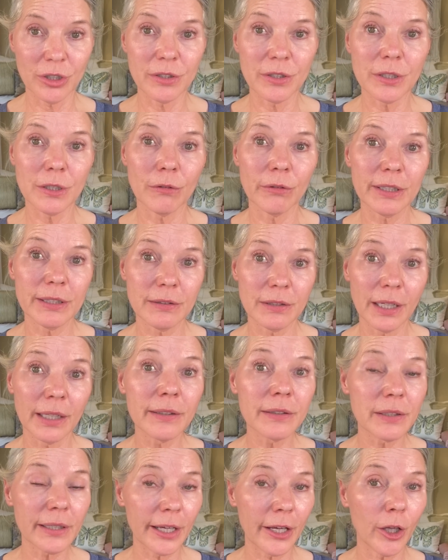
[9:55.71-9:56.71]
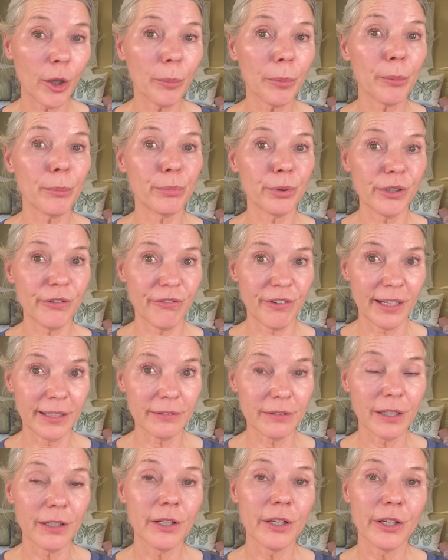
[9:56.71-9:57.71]
so it does help prevent
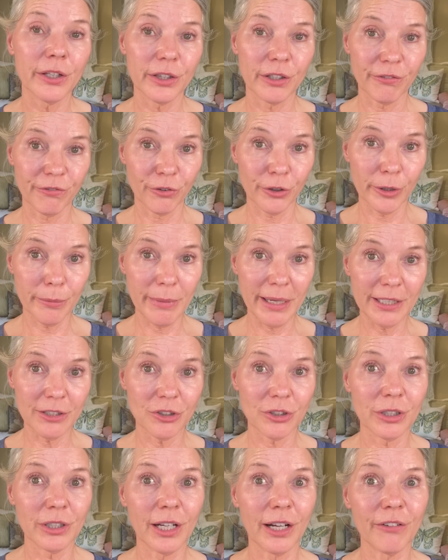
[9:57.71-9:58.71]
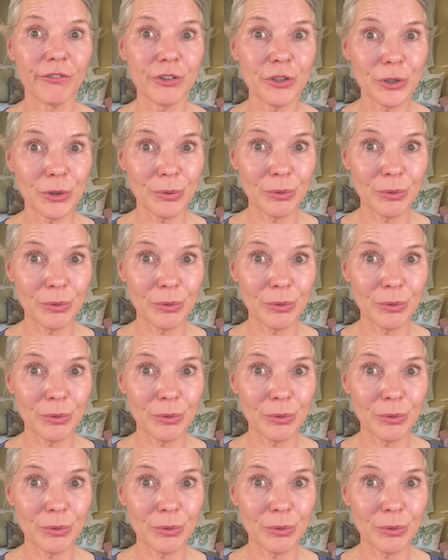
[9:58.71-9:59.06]
the formation of new